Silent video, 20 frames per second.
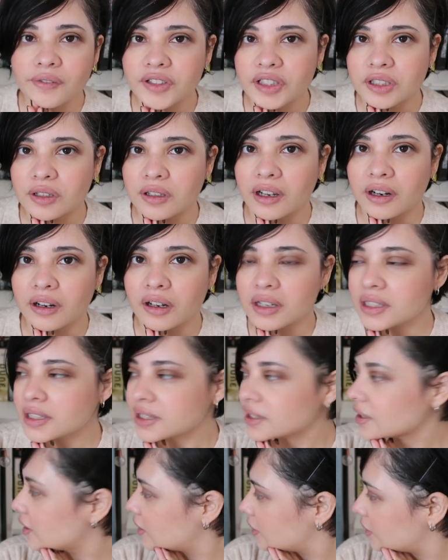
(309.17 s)

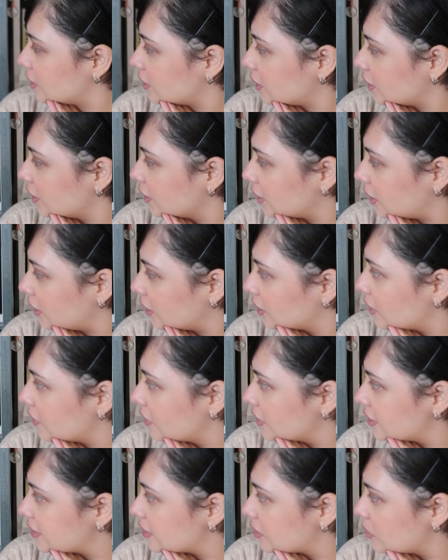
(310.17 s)
Solaris. I love
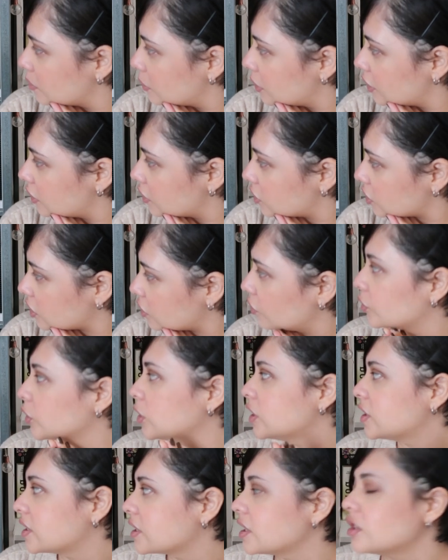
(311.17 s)
it so much.
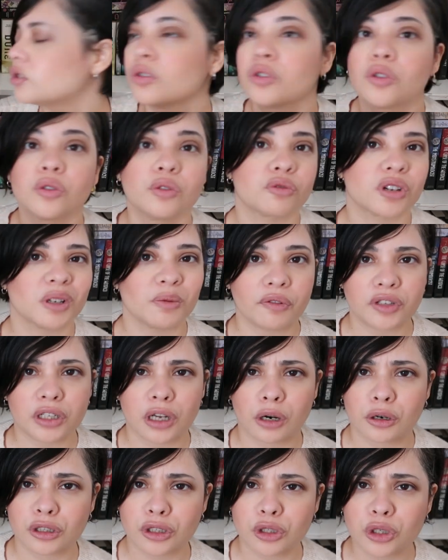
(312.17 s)
Obviously, Do You Dream of
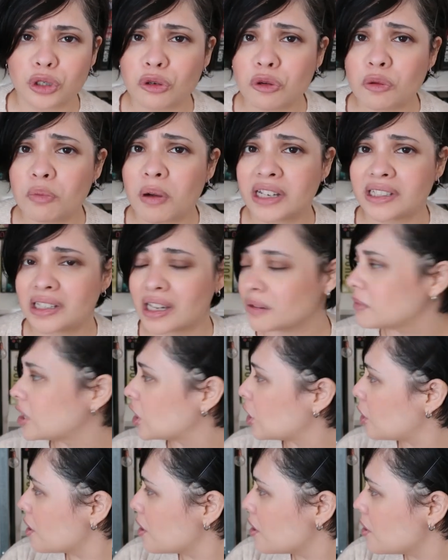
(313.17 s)
Terror 2 by
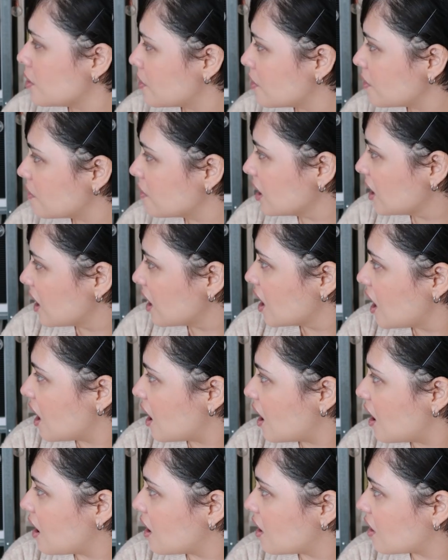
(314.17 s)
Tammy O.
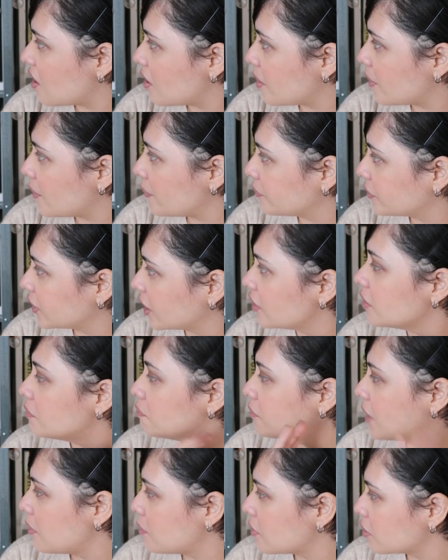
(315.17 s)
The
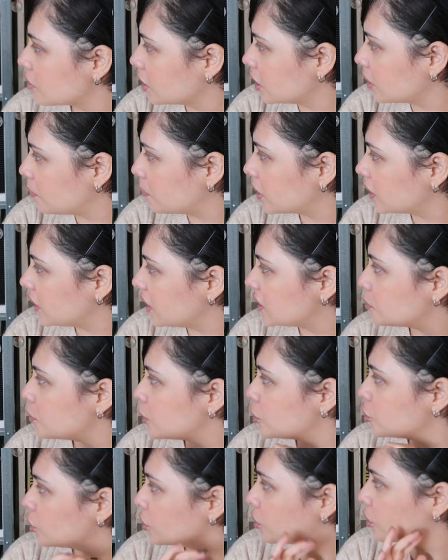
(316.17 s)
Memory Police
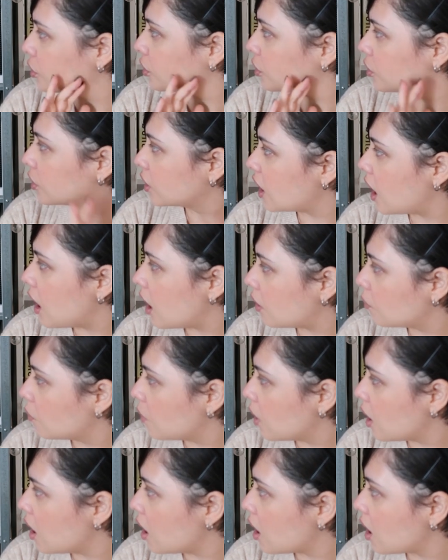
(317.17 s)
by Yoko
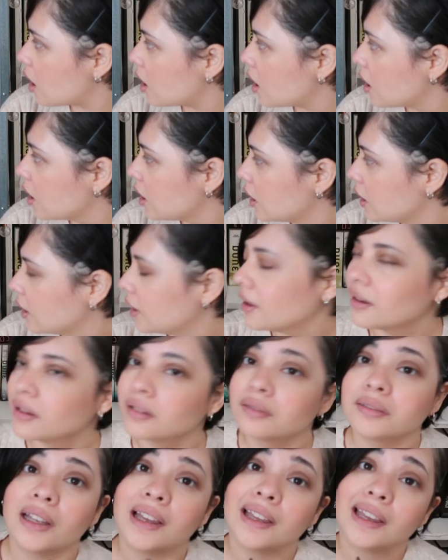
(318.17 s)
Ogawa.
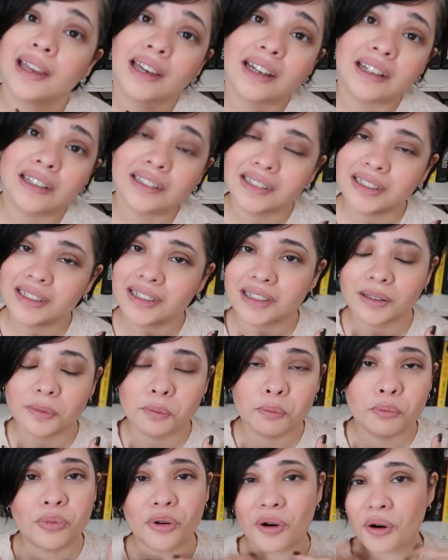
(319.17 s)
And
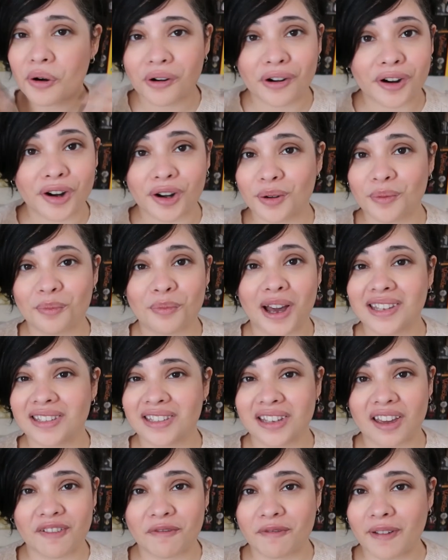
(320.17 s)
Born by
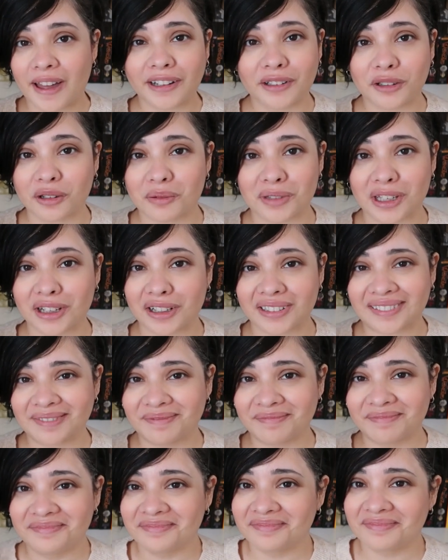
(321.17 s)
Jeff Vandermeer.
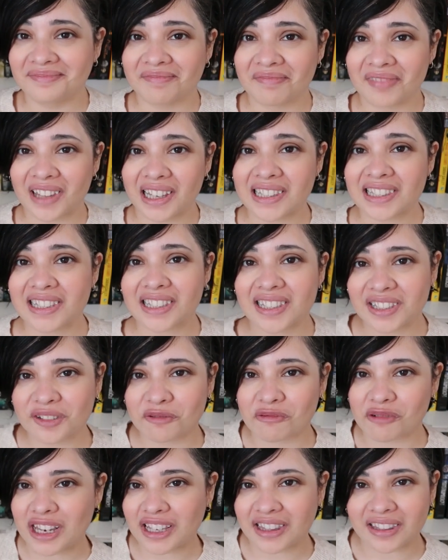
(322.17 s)

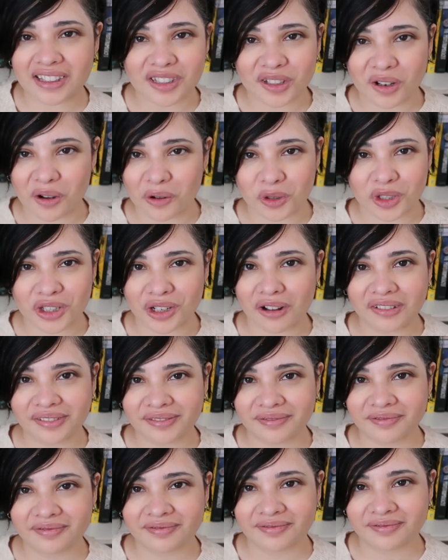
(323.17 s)
Just read this whole shelf.
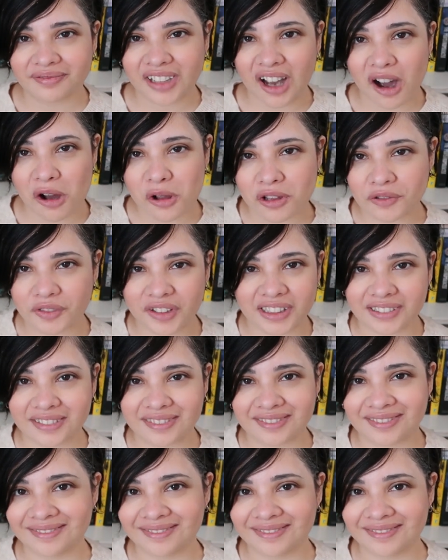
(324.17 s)
All of it.